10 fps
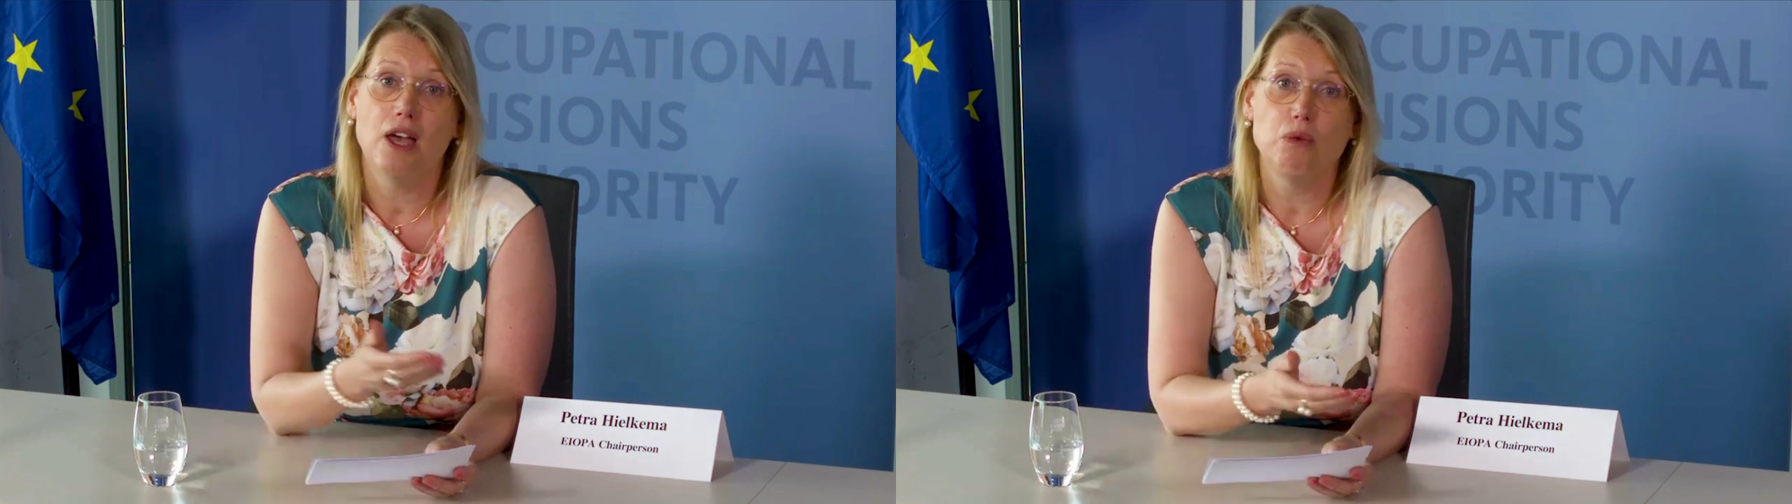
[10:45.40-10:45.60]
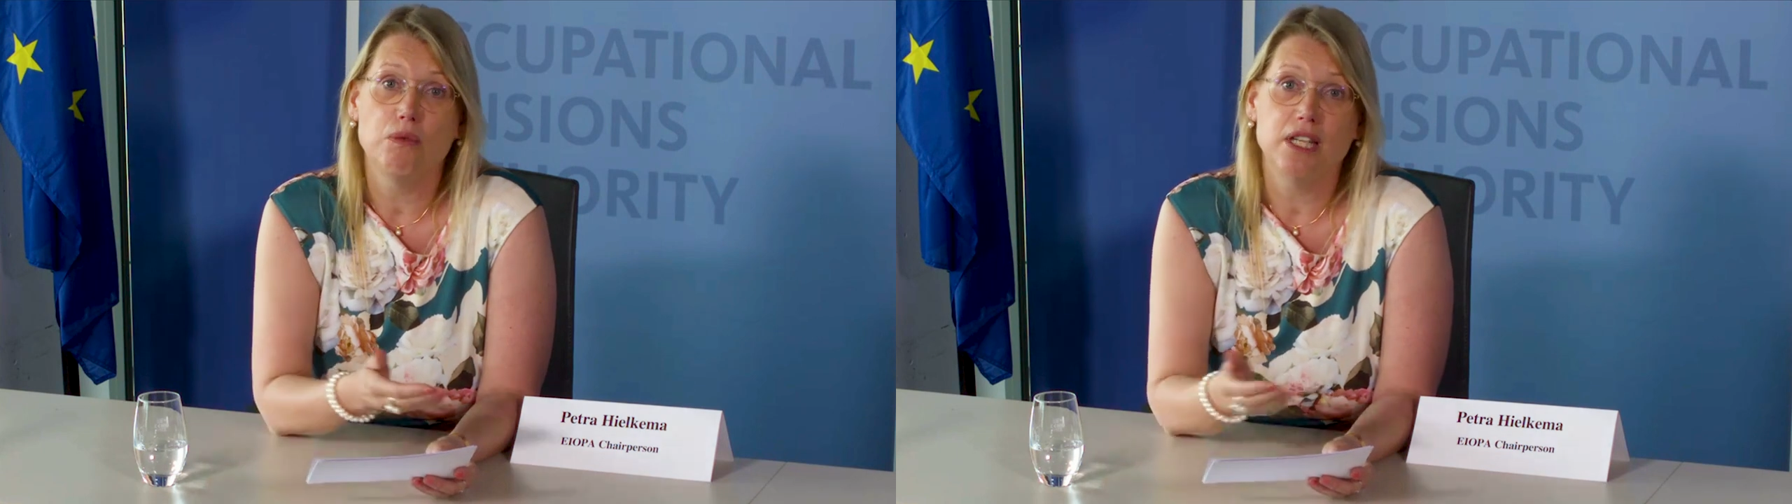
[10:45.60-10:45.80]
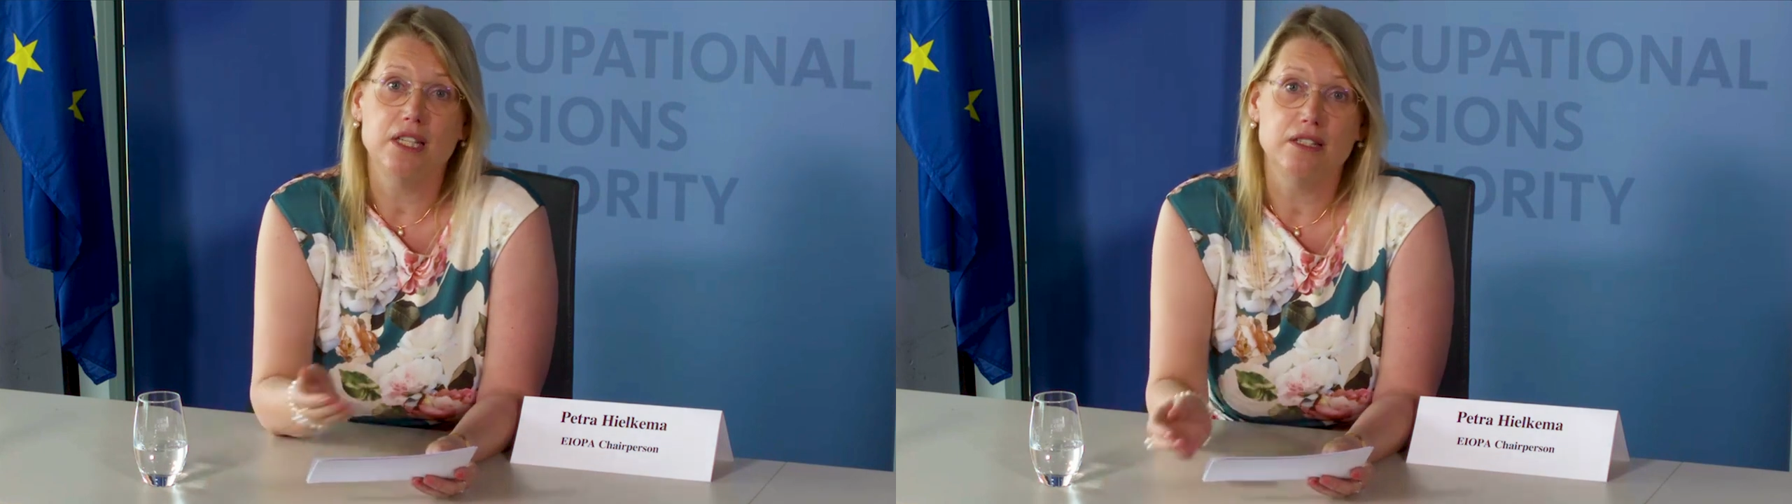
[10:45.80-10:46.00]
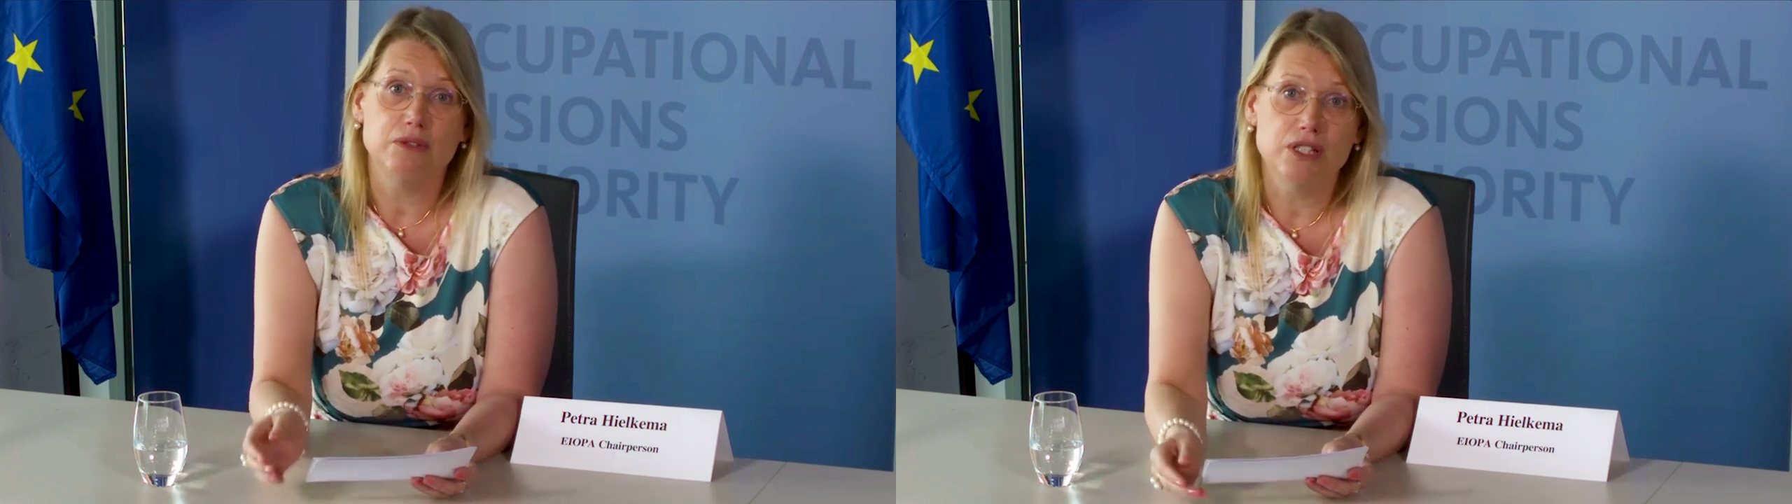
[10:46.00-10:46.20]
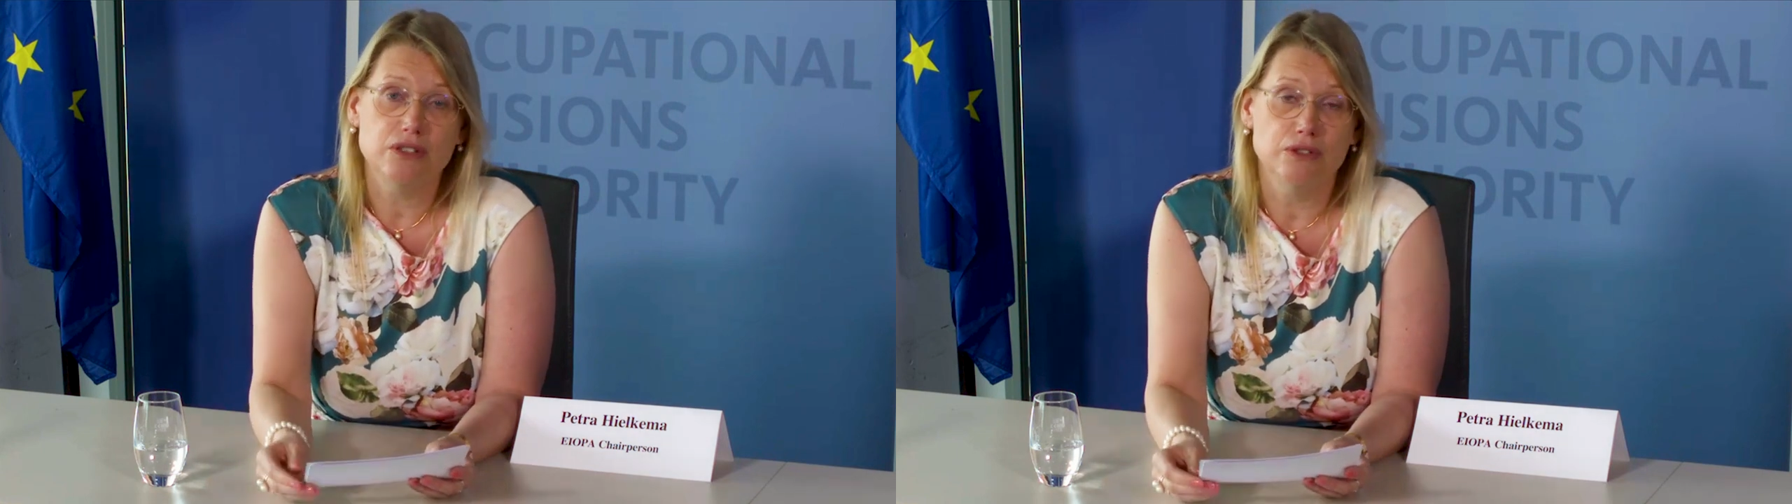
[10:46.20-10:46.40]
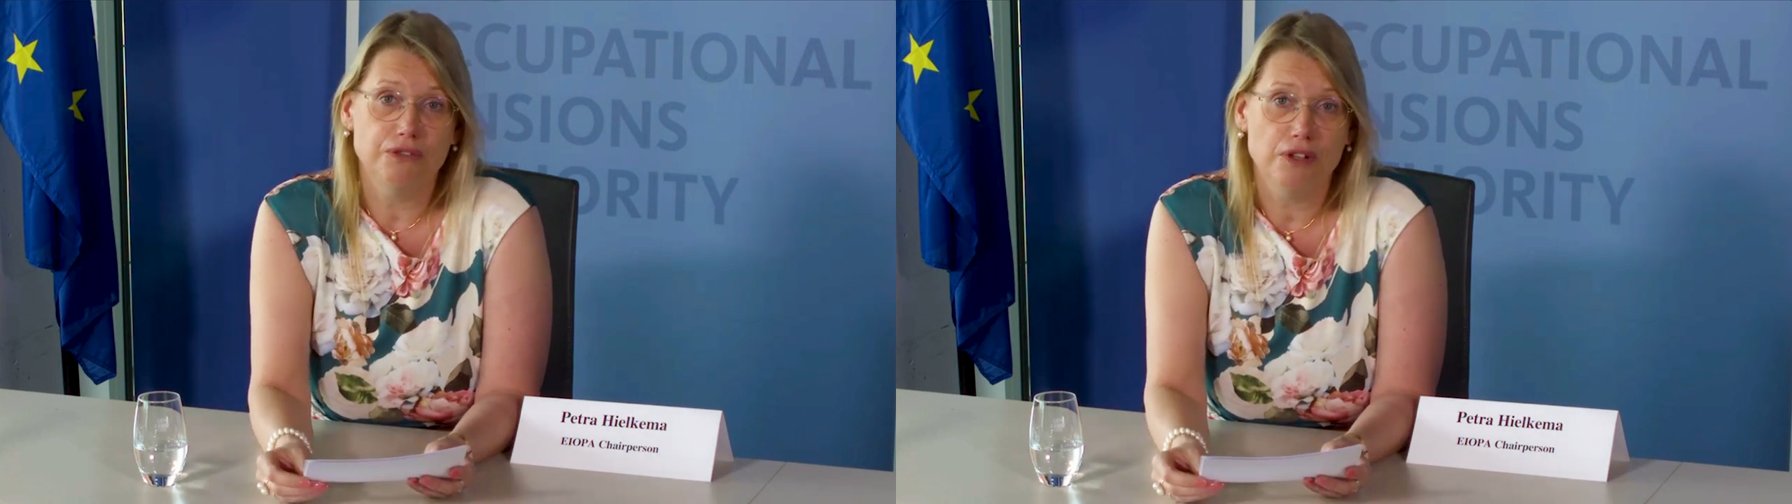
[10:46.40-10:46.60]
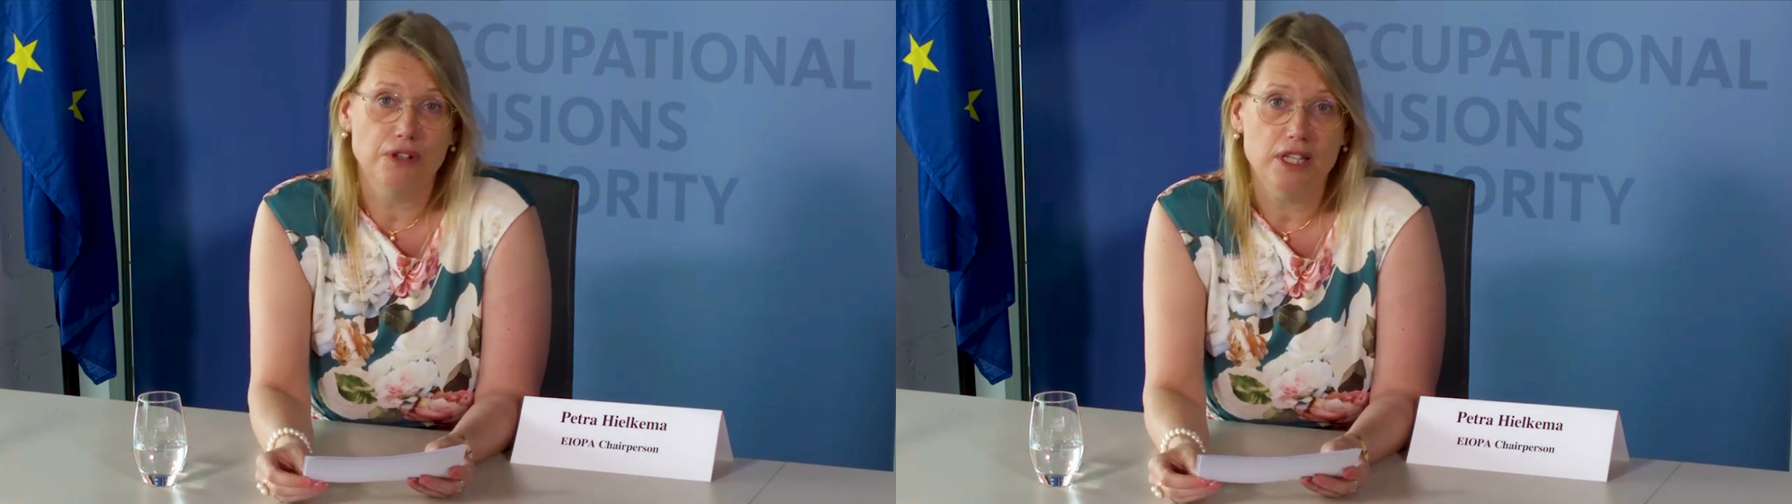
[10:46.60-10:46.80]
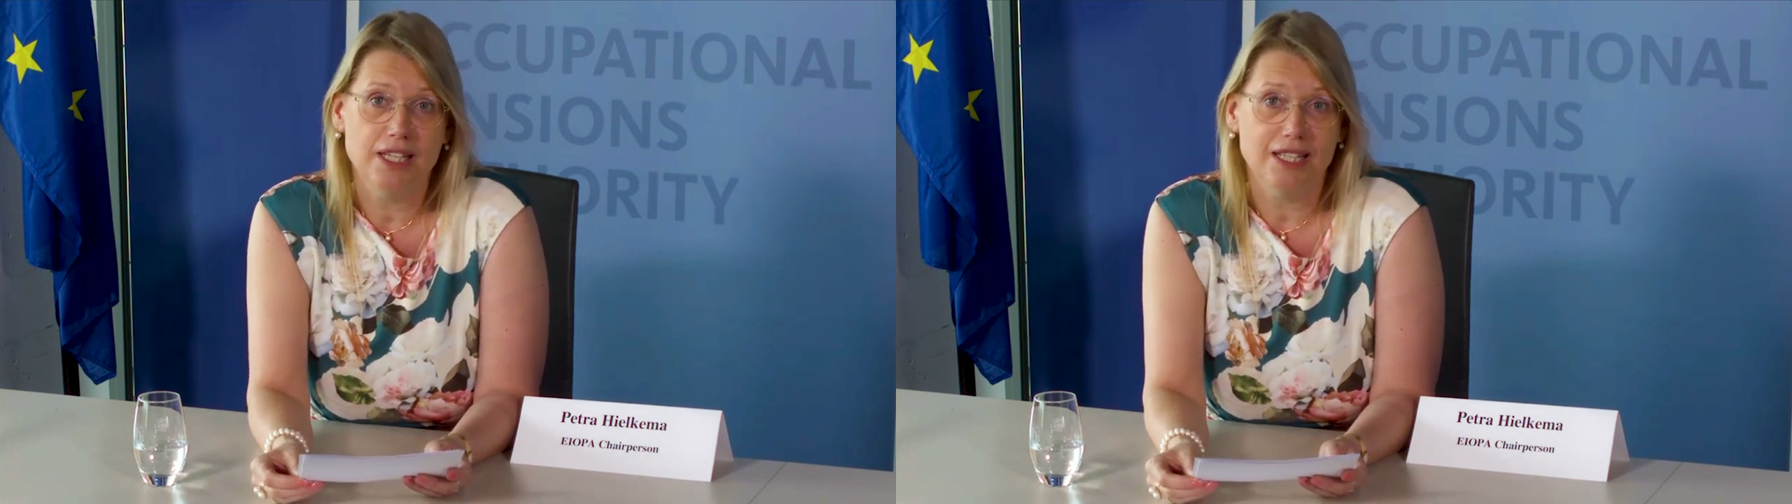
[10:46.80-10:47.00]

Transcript: Uh, already the recent flooding